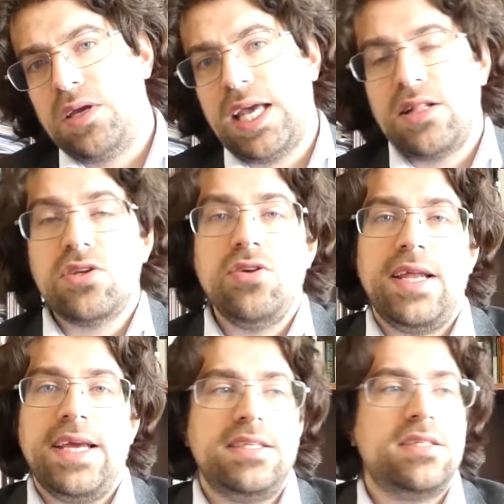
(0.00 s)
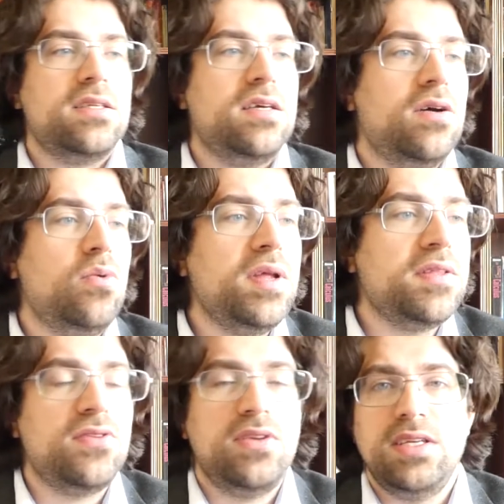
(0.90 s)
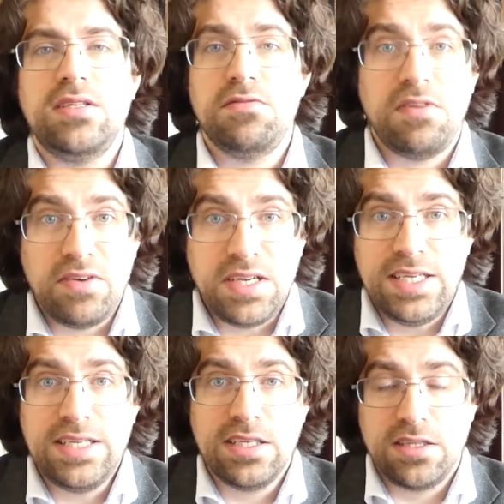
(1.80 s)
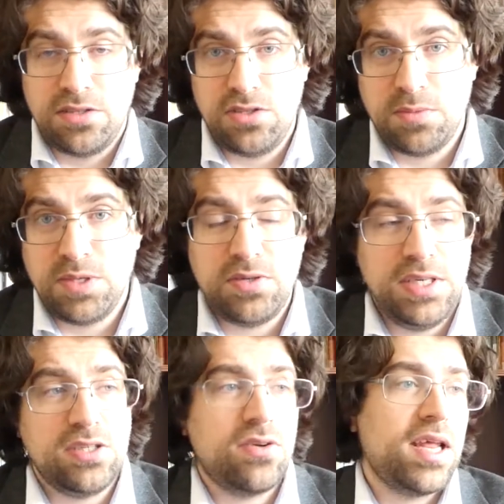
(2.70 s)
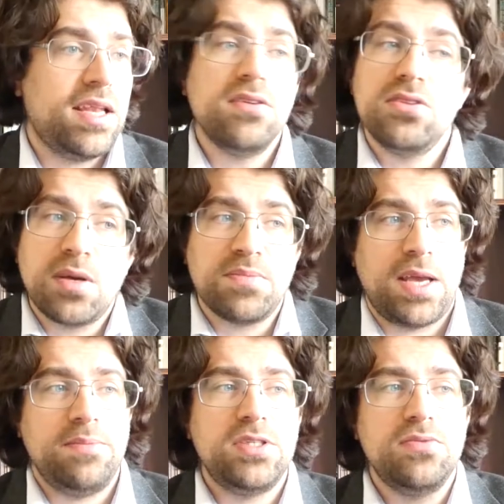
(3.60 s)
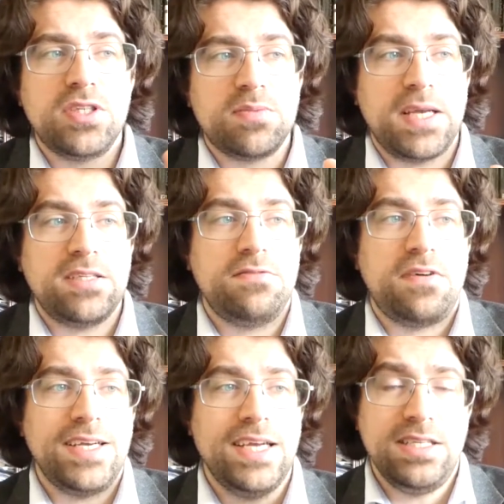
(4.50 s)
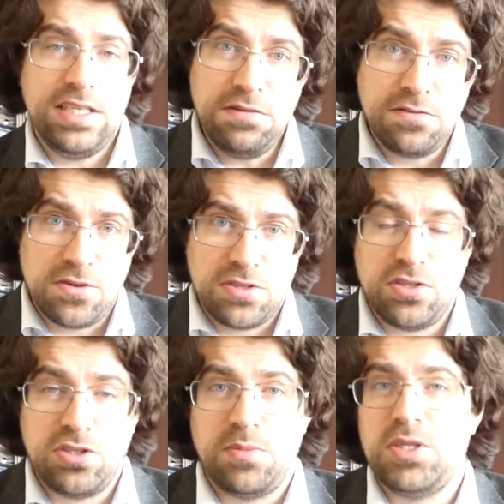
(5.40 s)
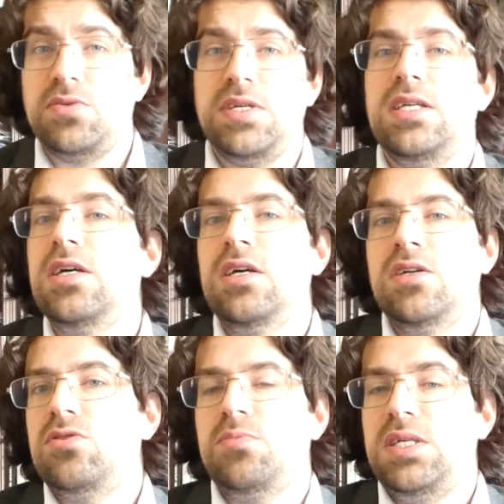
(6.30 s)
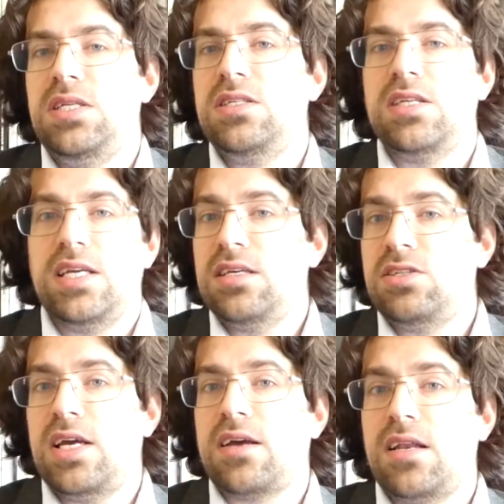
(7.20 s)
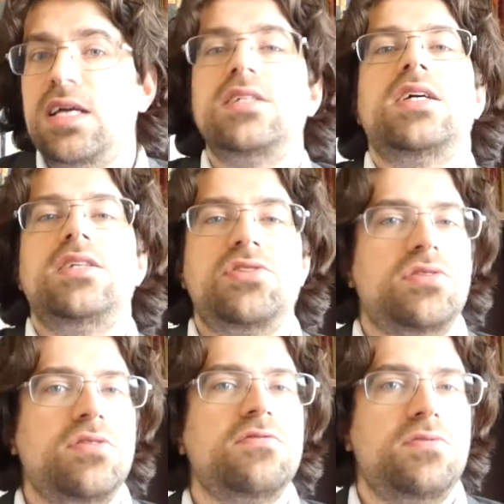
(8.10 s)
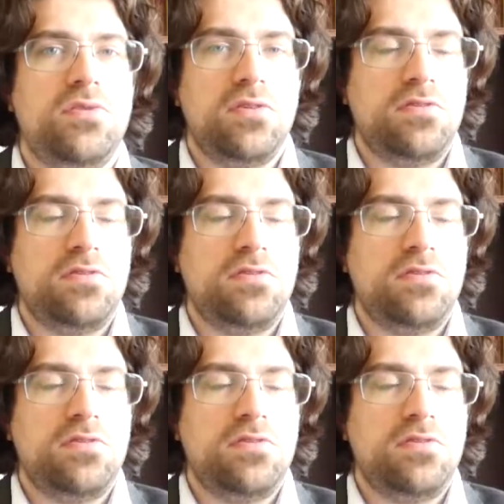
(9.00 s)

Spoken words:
calculate with this very detailed geometry. So then sometimes you would specify a default geometry to be, say, a generalization of the raw